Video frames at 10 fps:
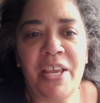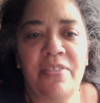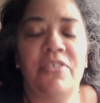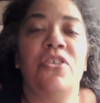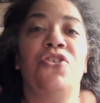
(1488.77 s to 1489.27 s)

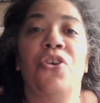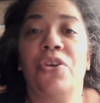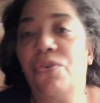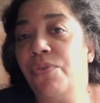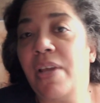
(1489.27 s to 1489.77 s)
This is
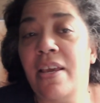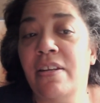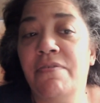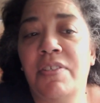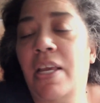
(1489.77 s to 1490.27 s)
your
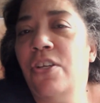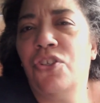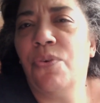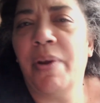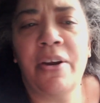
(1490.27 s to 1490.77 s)
creative
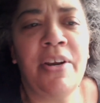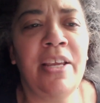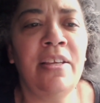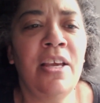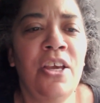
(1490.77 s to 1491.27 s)

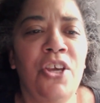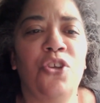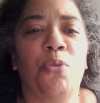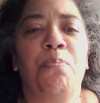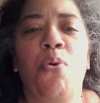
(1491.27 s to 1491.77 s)
sanctuary,
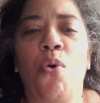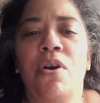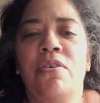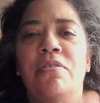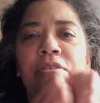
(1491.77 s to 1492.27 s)
your
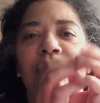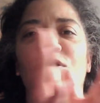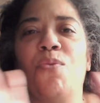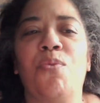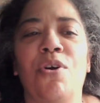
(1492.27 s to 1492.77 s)
portal to
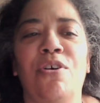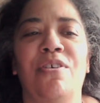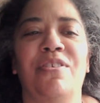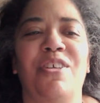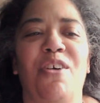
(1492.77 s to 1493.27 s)
the
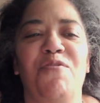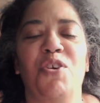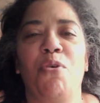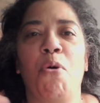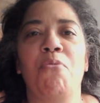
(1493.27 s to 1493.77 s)
world of
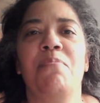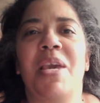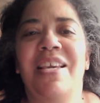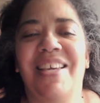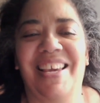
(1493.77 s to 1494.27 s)
your own
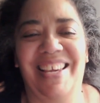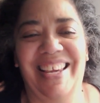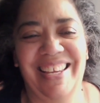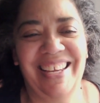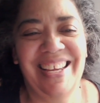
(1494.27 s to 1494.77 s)

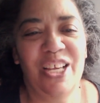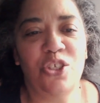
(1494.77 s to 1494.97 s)
making.